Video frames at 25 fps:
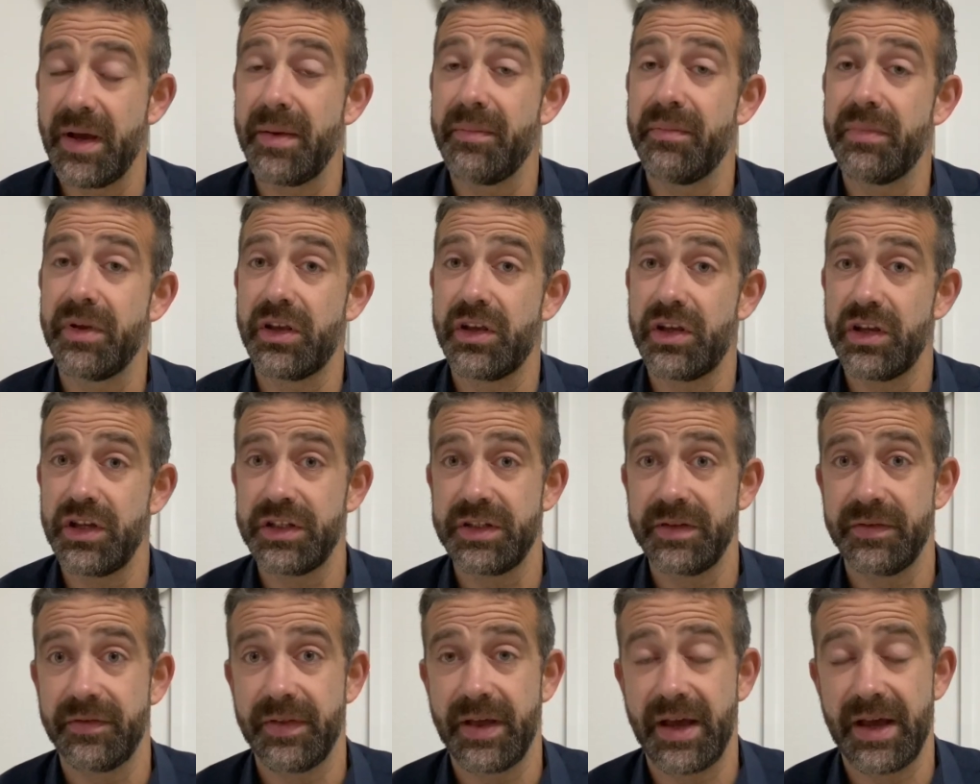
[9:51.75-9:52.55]
And because
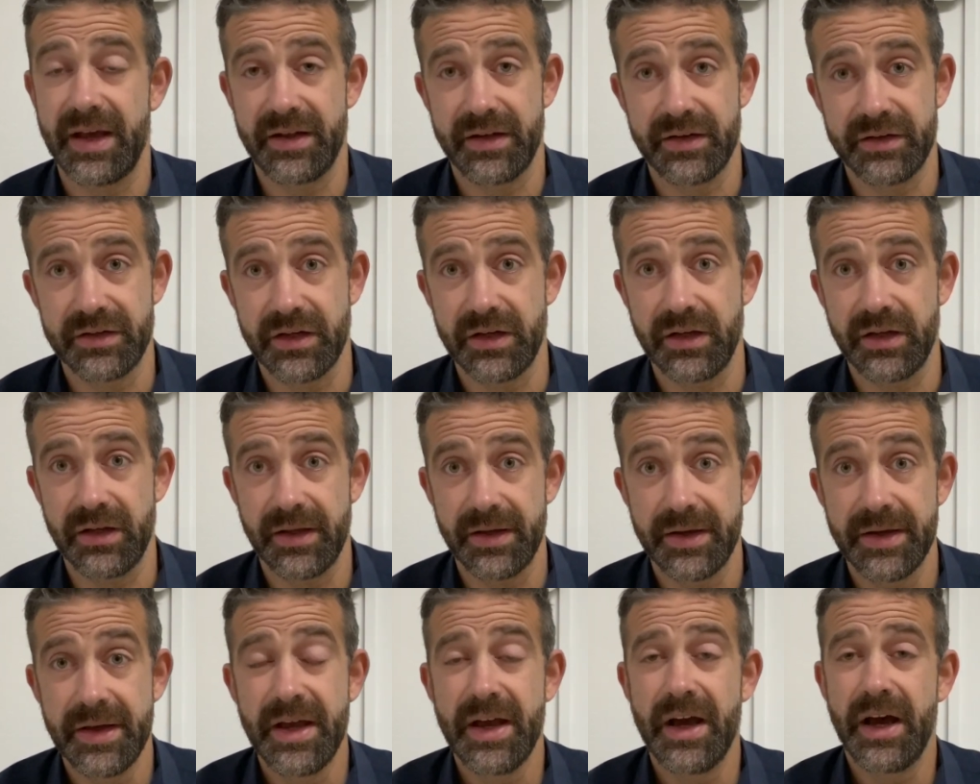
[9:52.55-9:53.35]
of that,
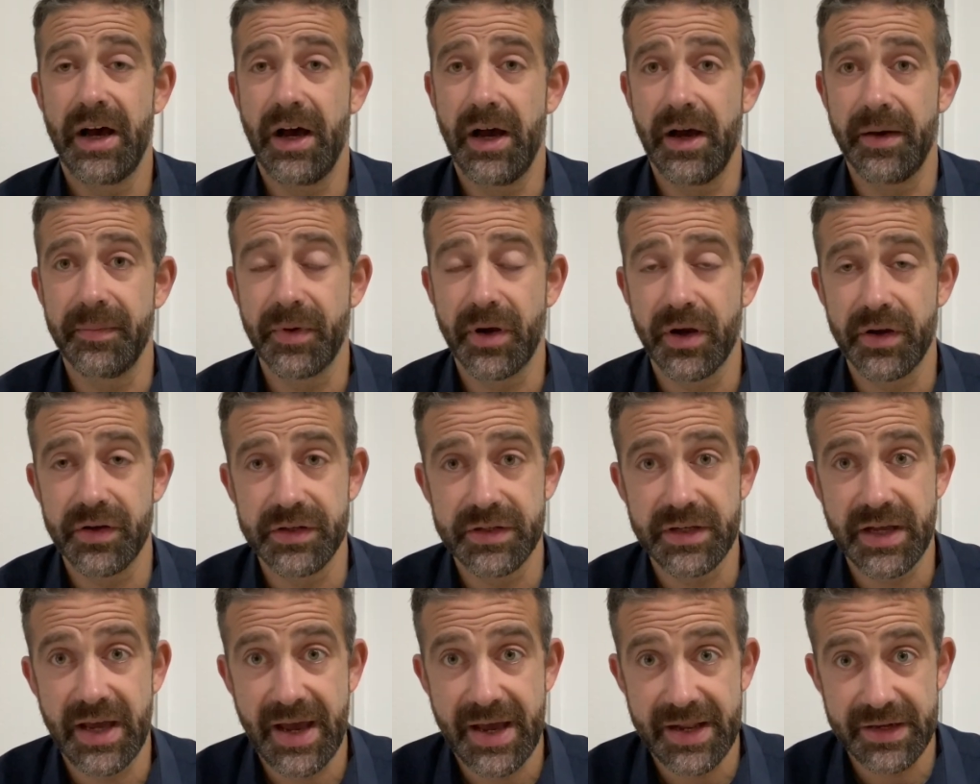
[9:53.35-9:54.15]
Darla, I'm going
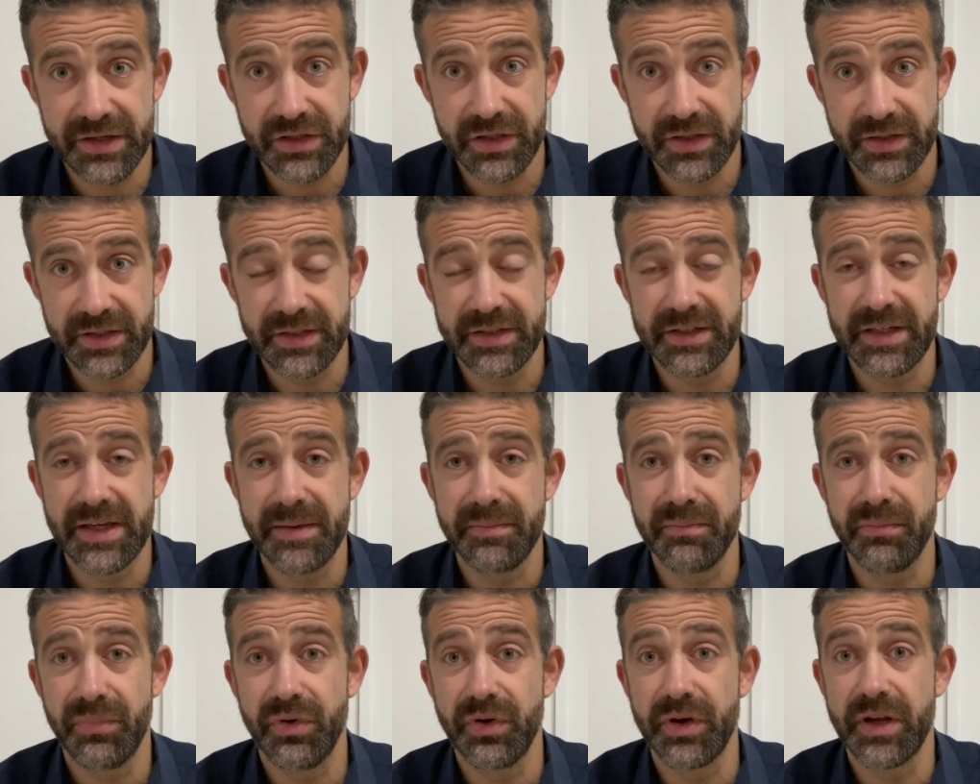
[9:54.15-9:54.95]
to add to the
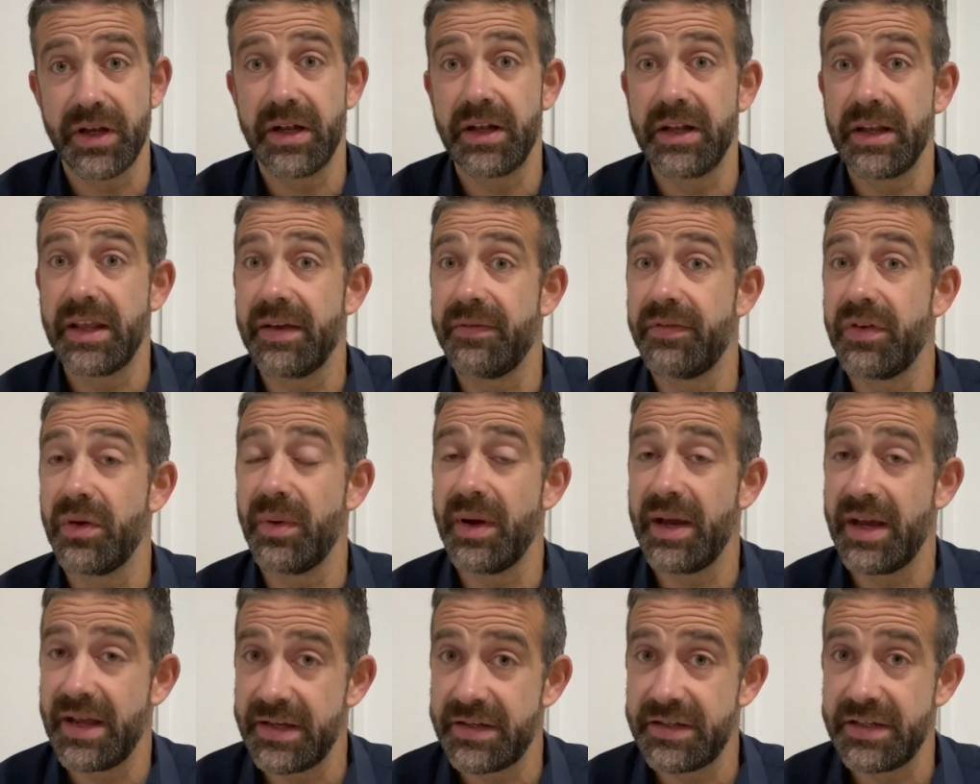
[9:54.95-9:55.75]
team point and give you a
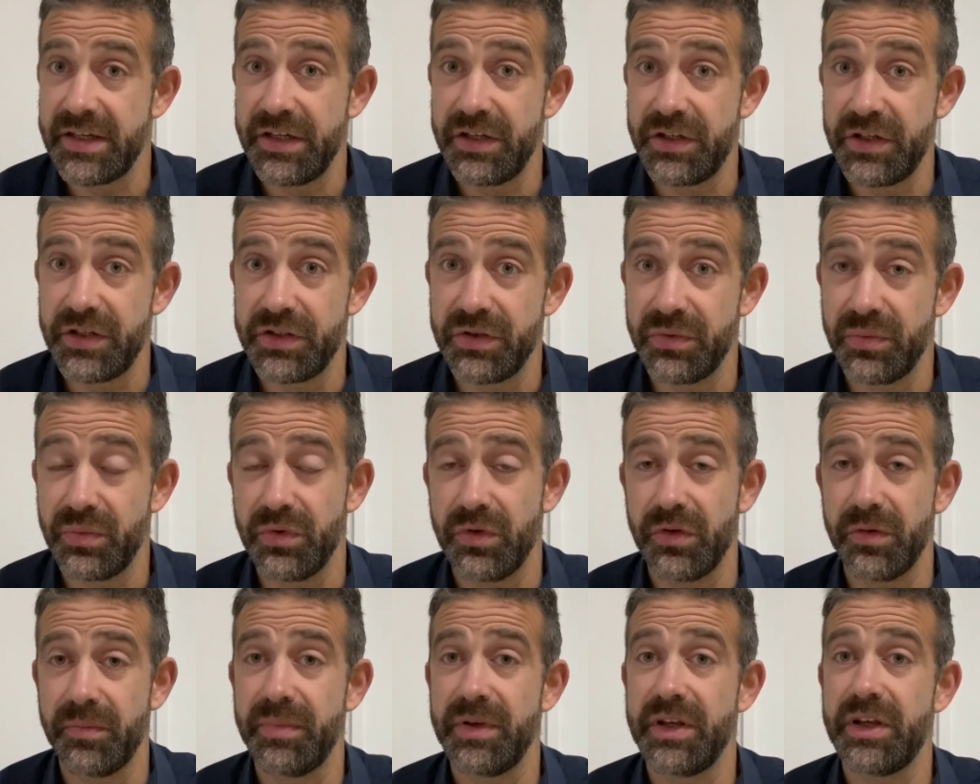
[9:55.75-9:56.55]
head teacher's
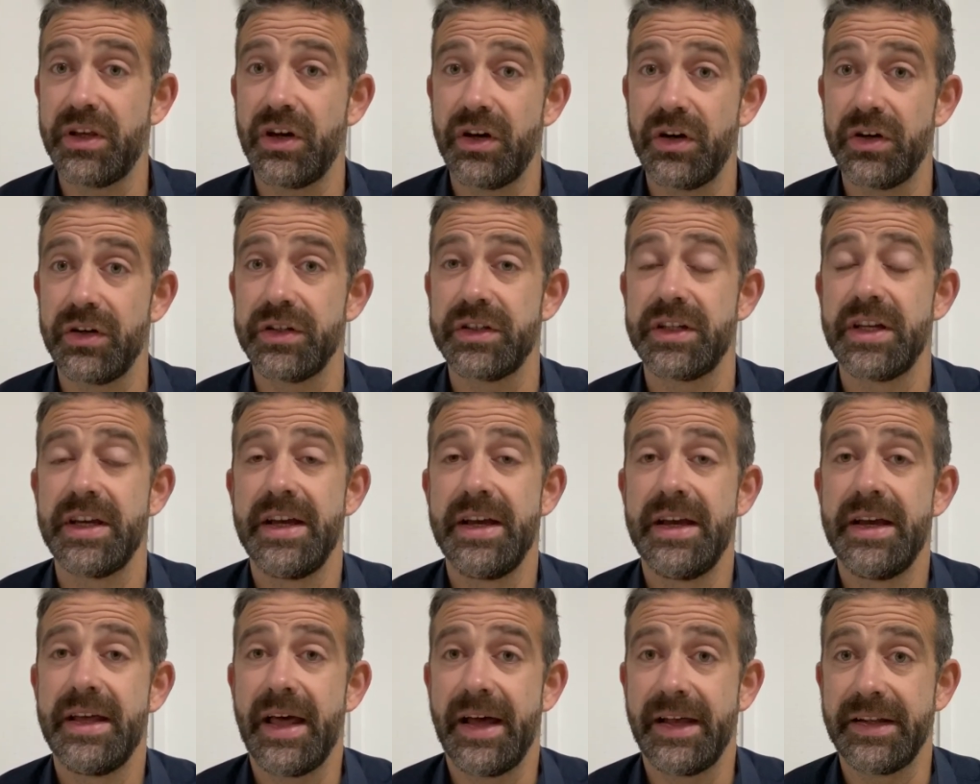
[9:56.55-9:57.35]
award, because
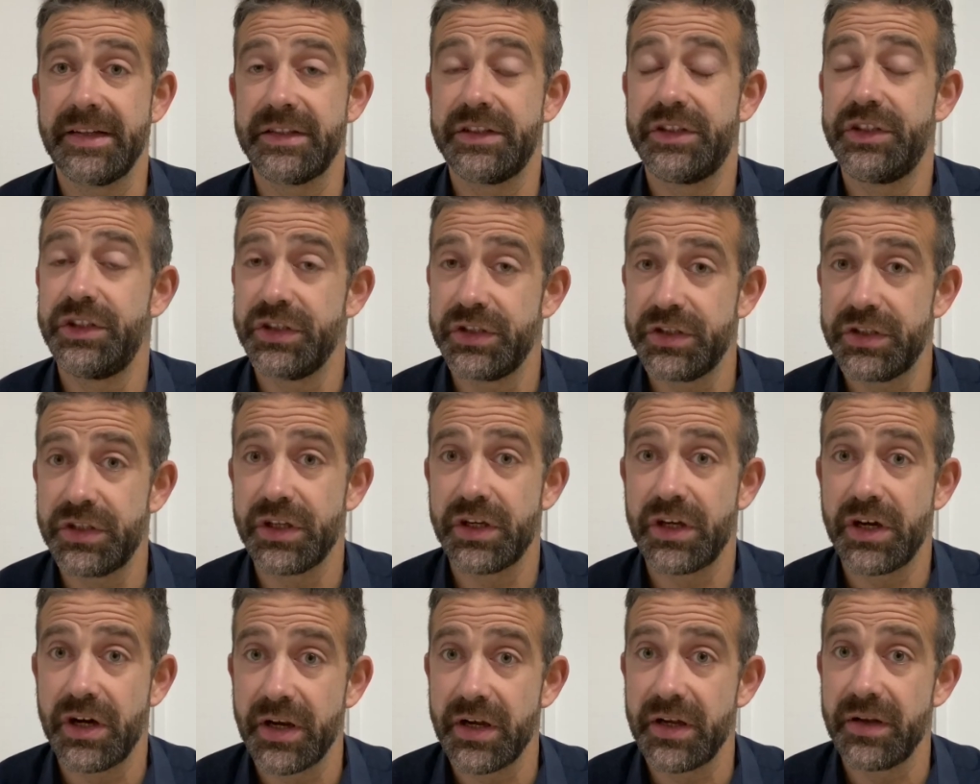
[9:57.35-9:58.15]
that's just the
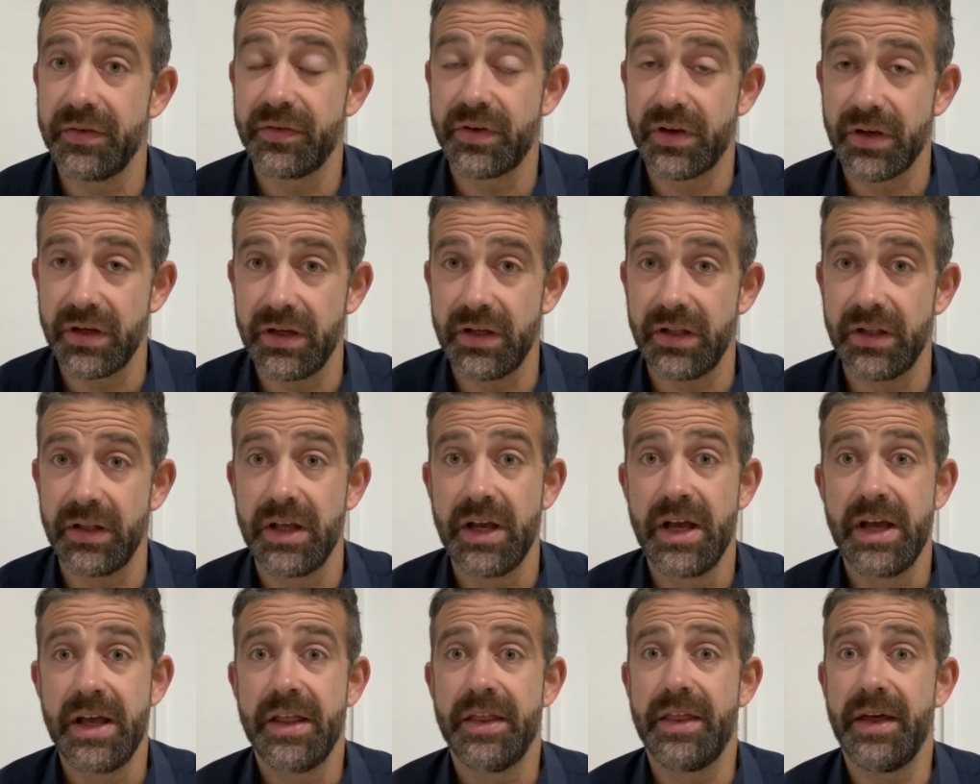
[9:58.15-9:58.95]
kind of girl
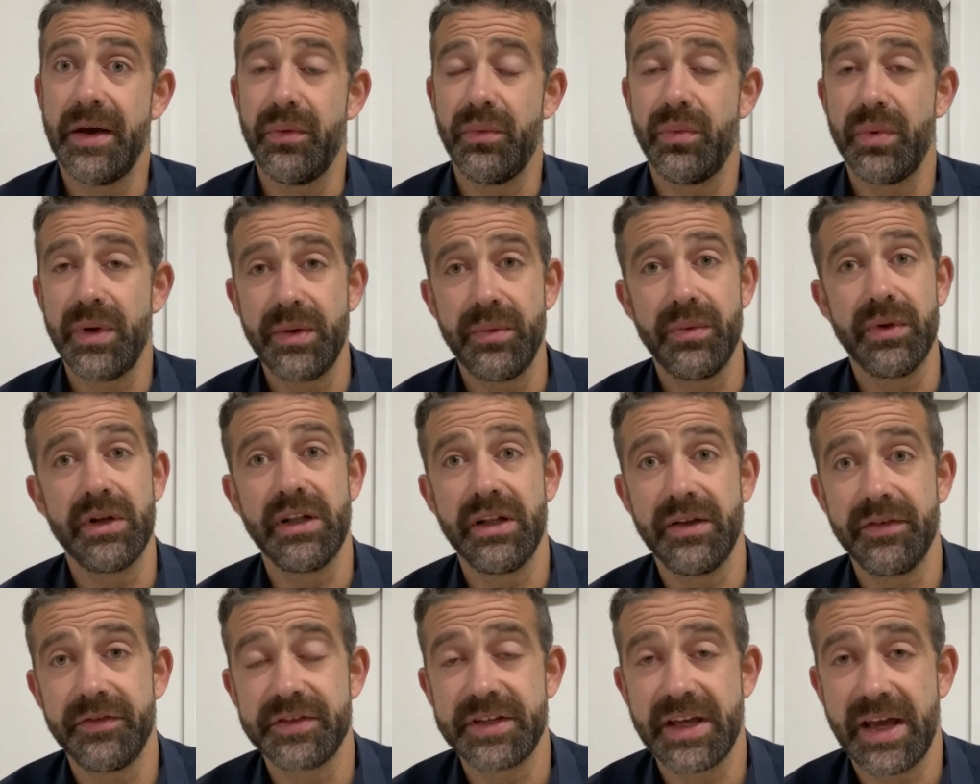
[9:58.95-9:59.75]
that we would
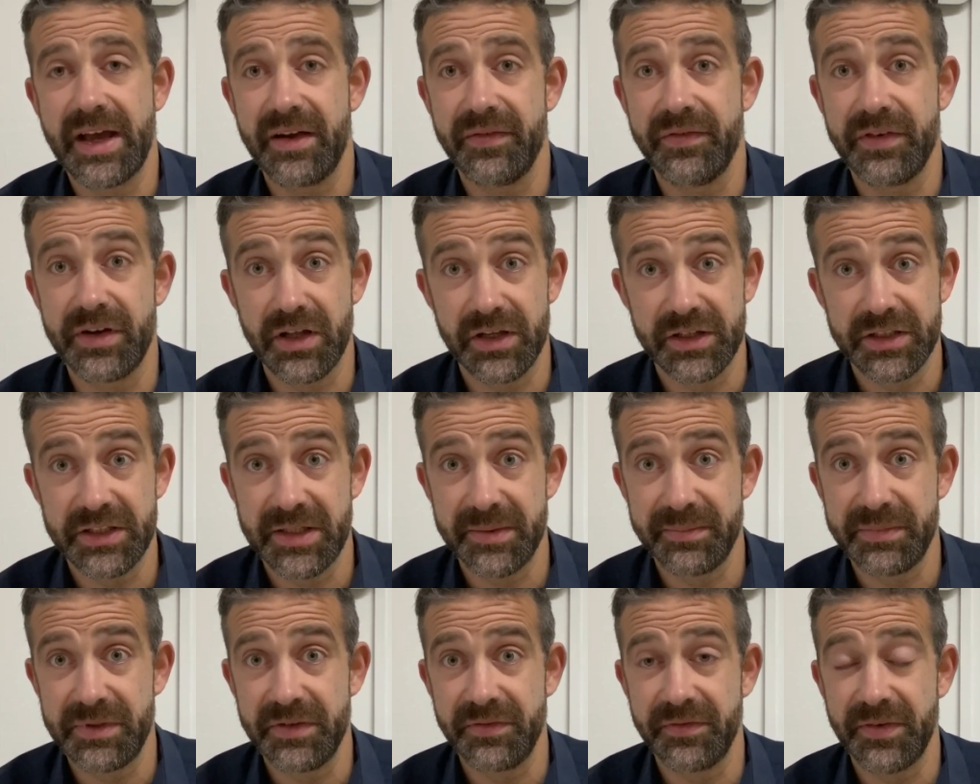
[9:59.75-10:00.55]
love to have in our
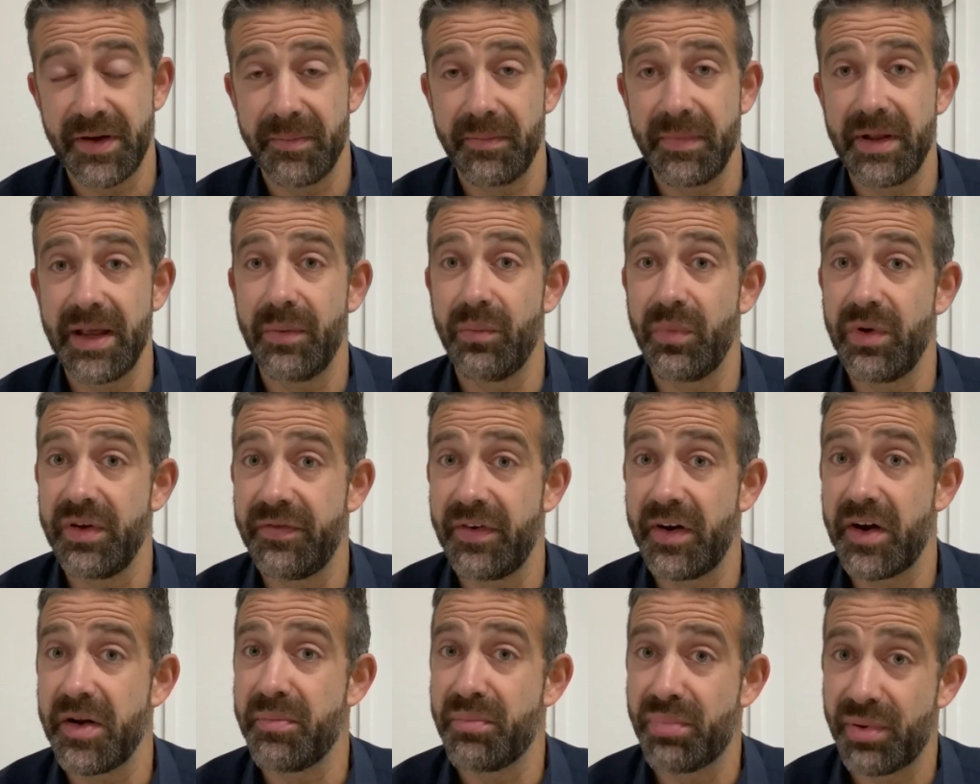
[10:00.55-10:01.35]
Sibsy family, and we're
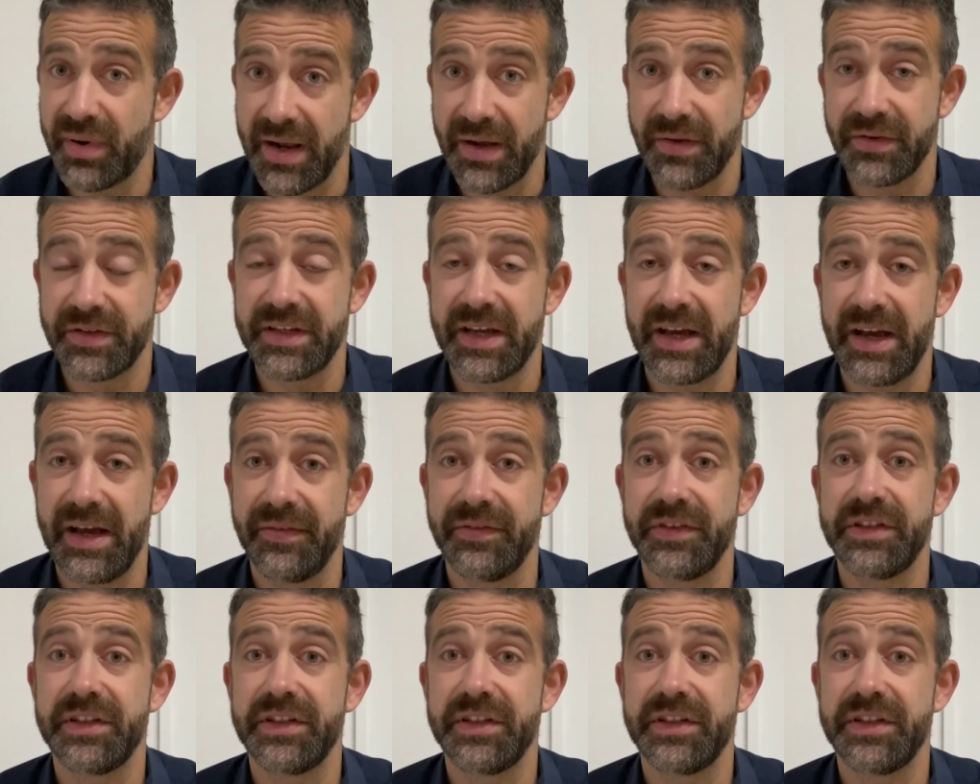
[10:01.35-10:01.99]
very proud to have.